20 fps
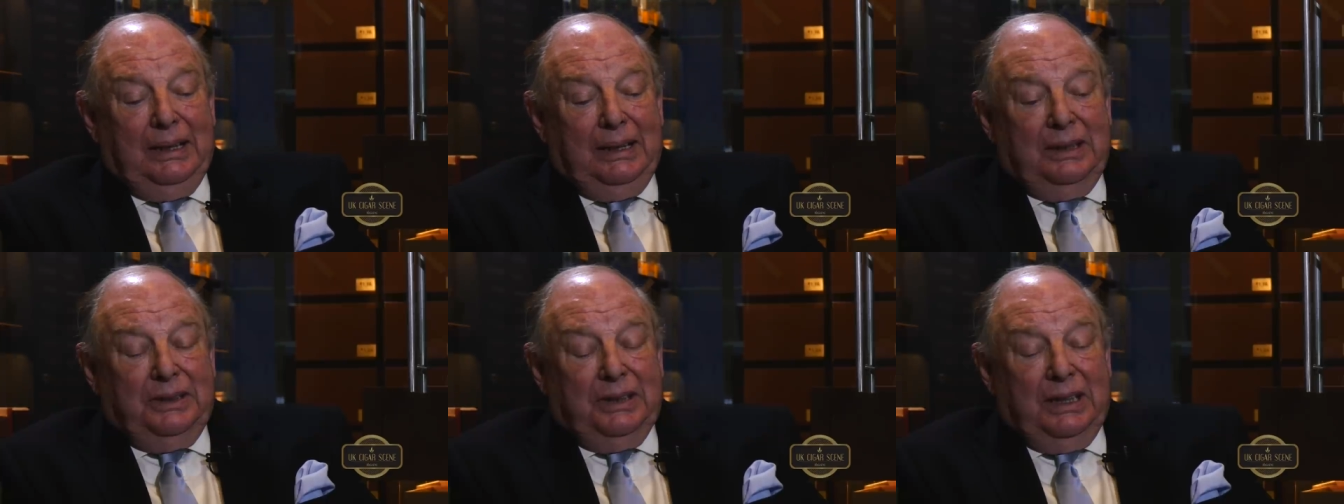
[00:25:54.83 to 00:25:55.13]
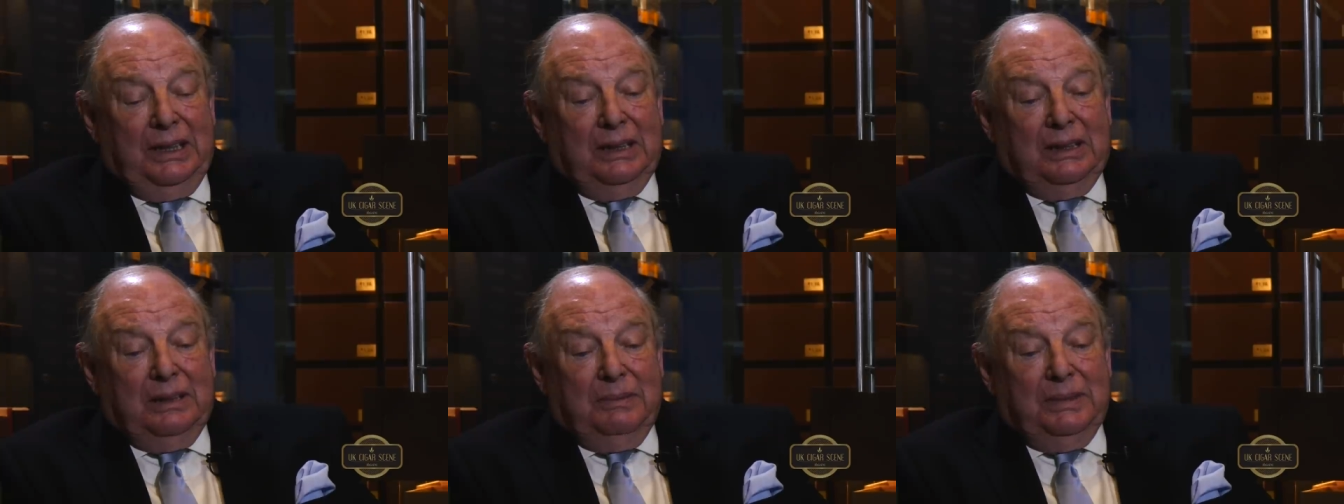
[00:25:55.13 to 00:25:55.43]
a
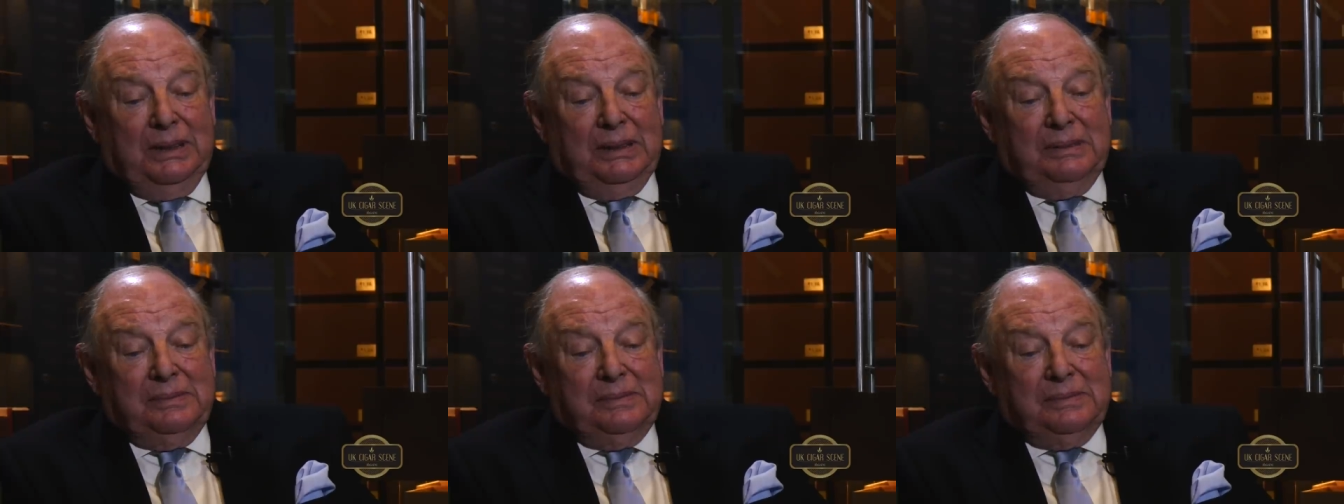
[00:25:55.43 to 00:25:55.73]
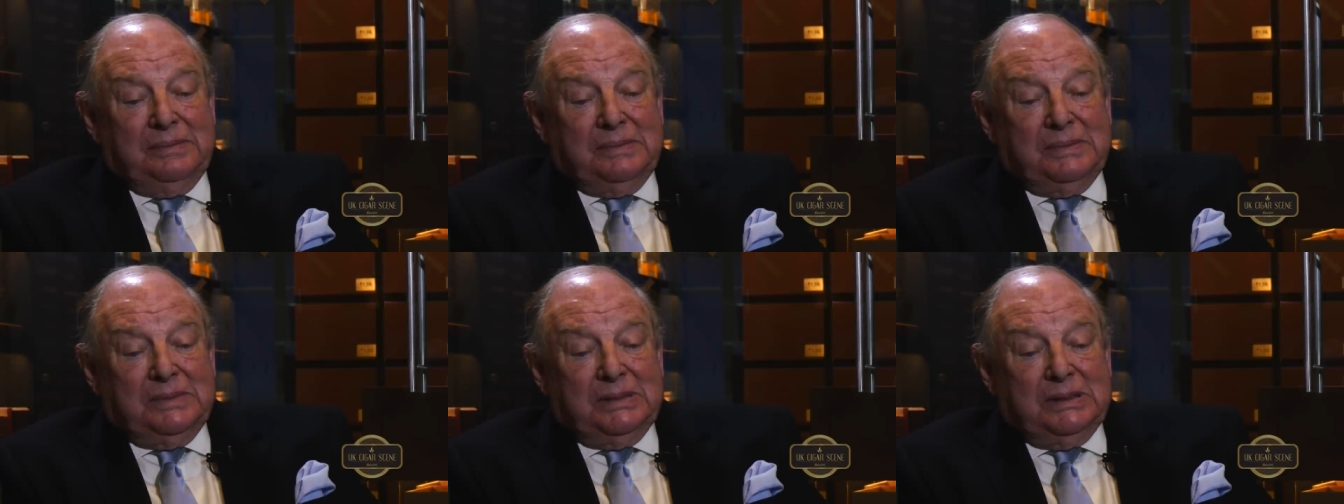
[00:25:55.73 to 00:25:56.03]
gentleman
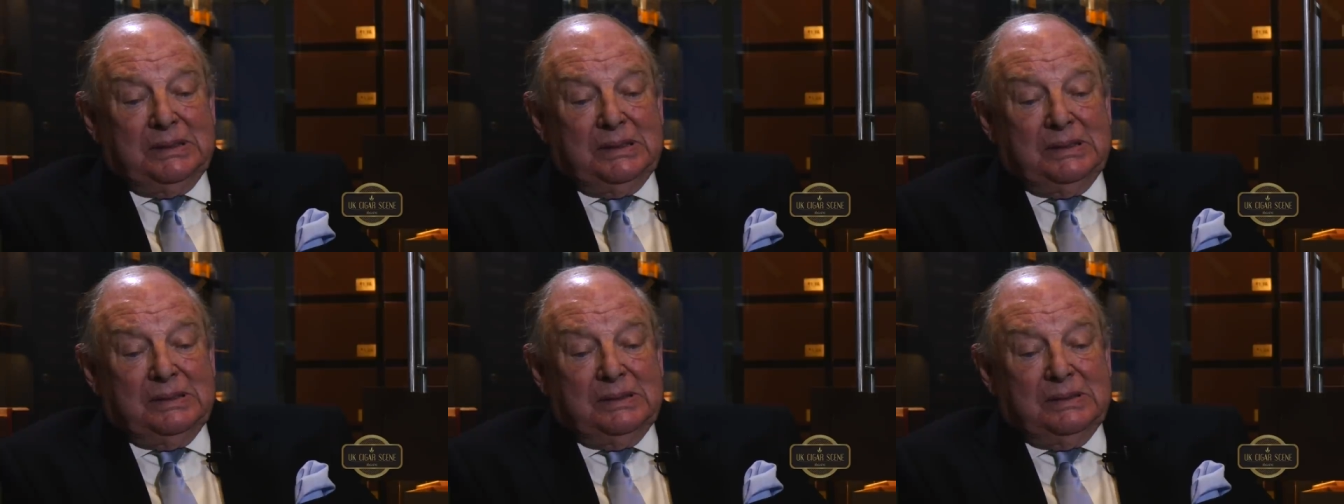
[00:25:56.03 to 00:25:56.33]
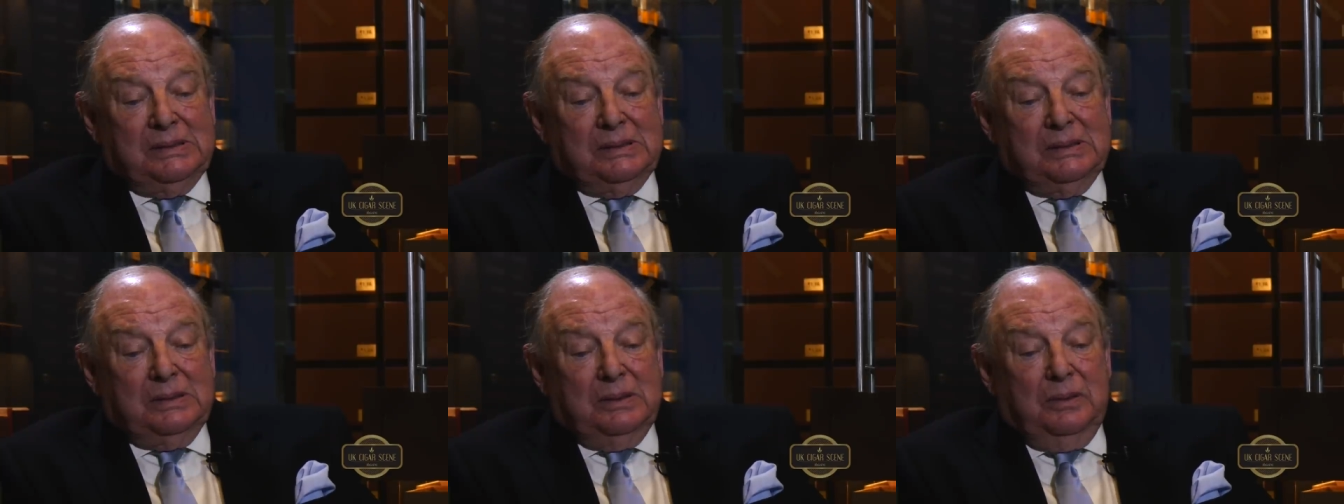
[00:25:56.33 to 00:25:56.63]

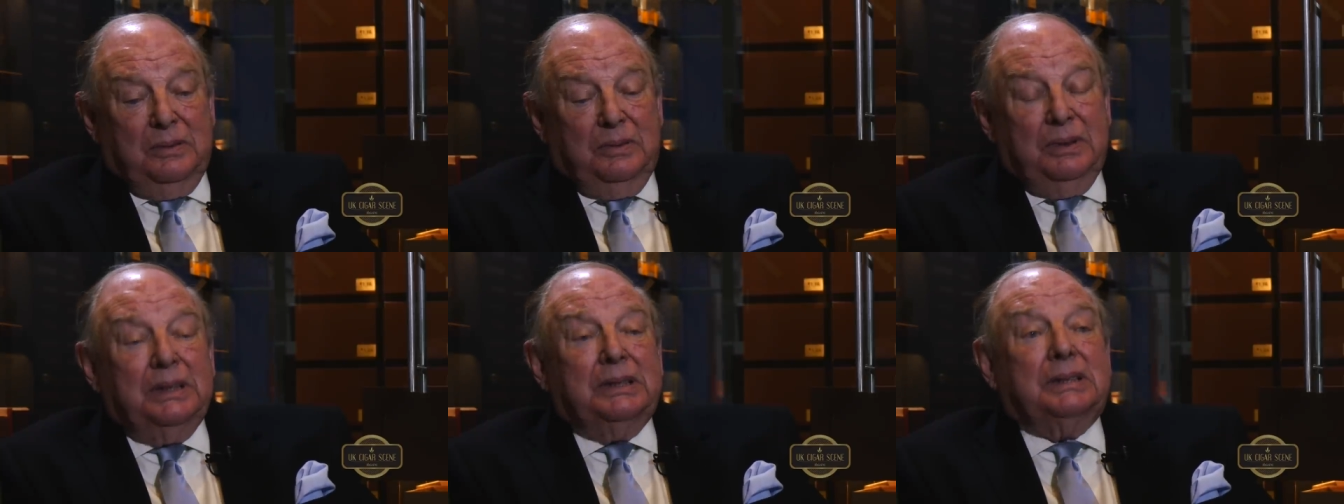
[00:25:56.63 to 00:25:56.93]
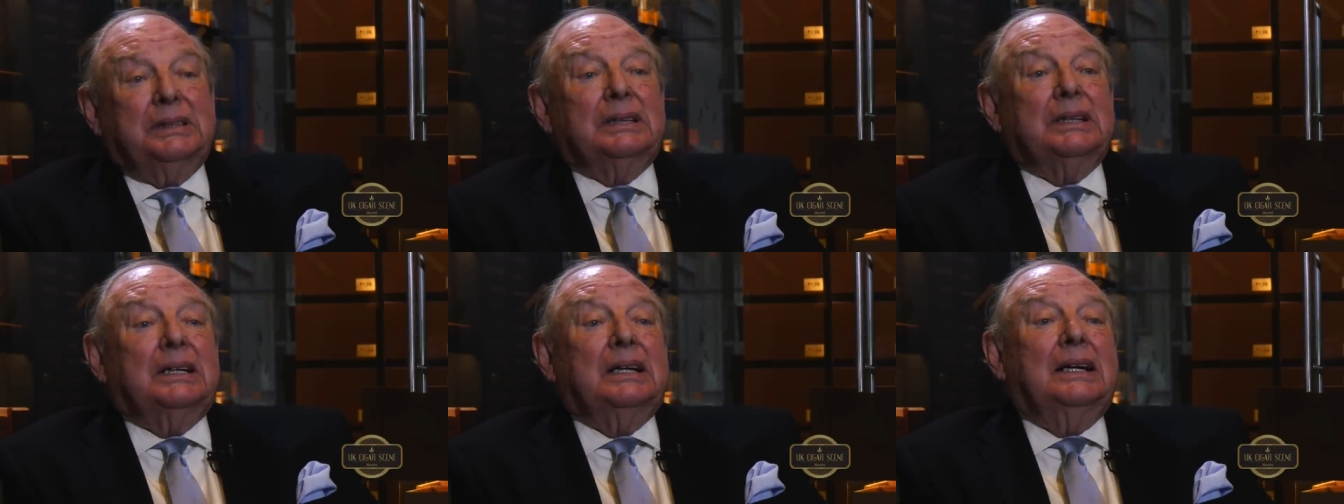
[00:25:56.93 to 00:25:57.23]
with
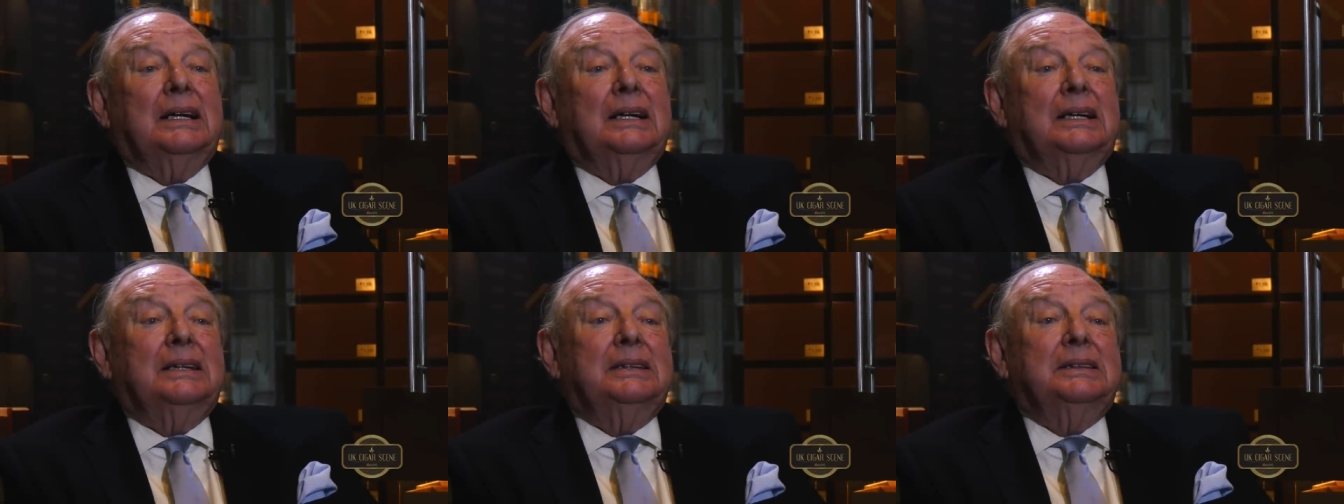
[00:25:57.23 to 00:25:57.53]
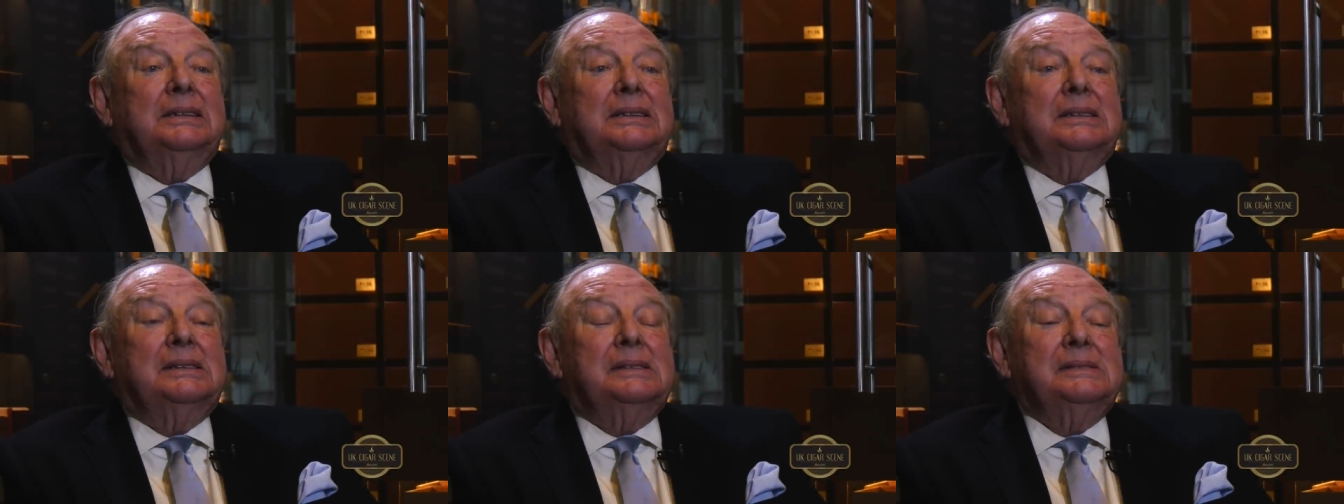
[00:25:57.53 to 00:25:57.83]

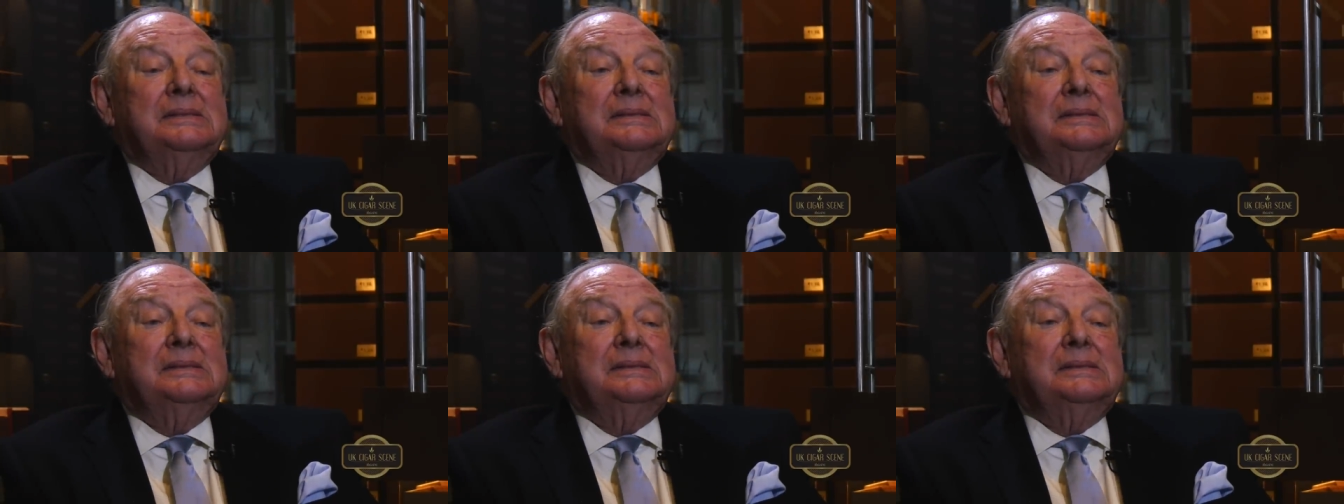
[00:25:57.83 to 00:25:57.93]
cigars,